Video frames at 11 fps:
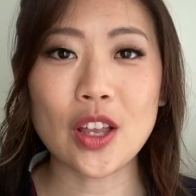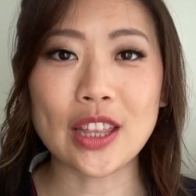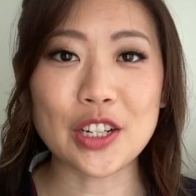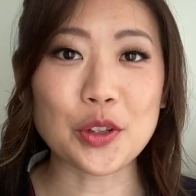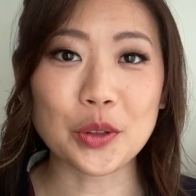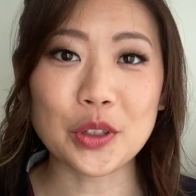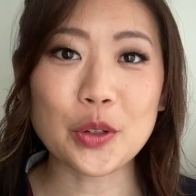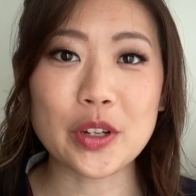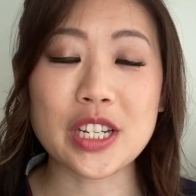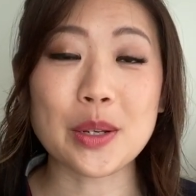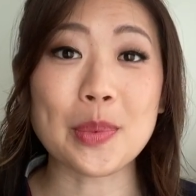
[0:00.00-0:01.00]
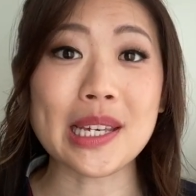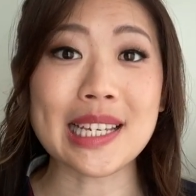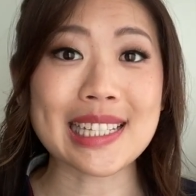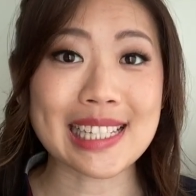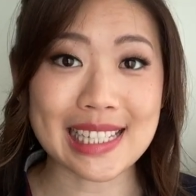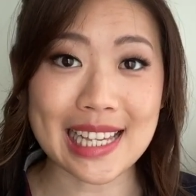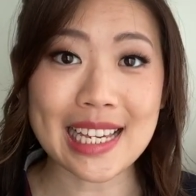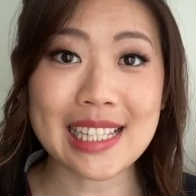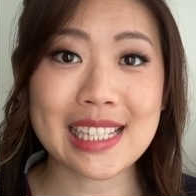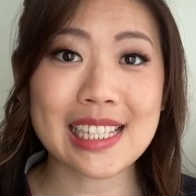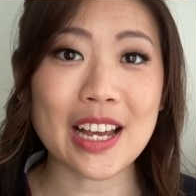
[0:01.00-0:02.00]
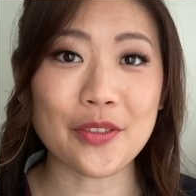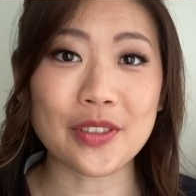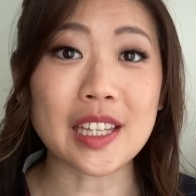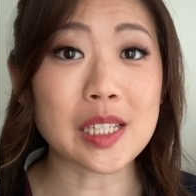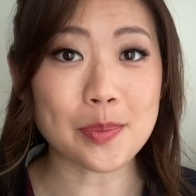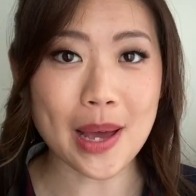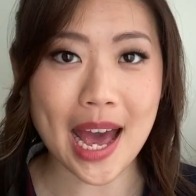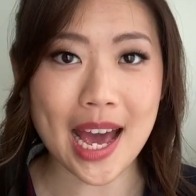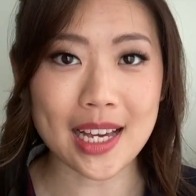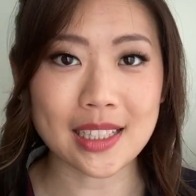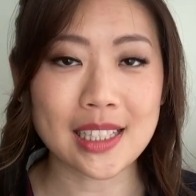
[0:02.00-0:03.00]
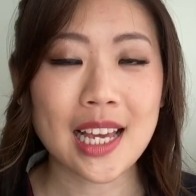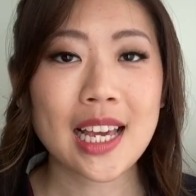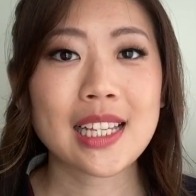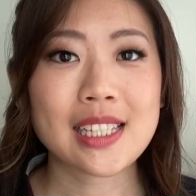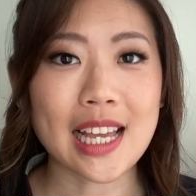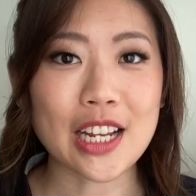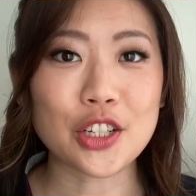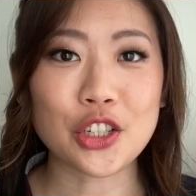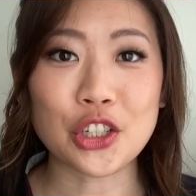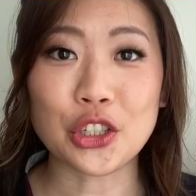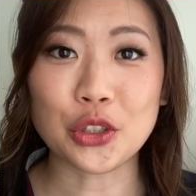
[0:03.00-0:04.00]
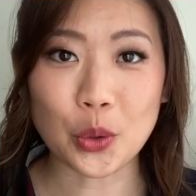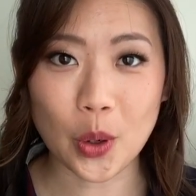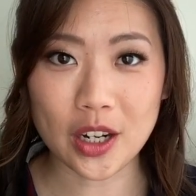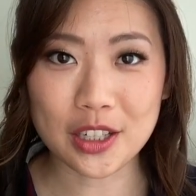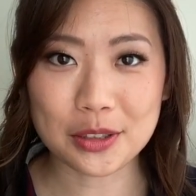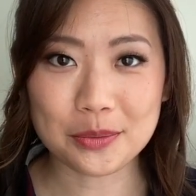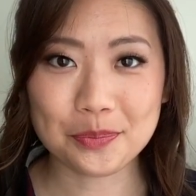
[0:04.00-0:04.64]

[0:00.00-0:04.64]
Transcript: there's only going to be six of these bags sent to New York.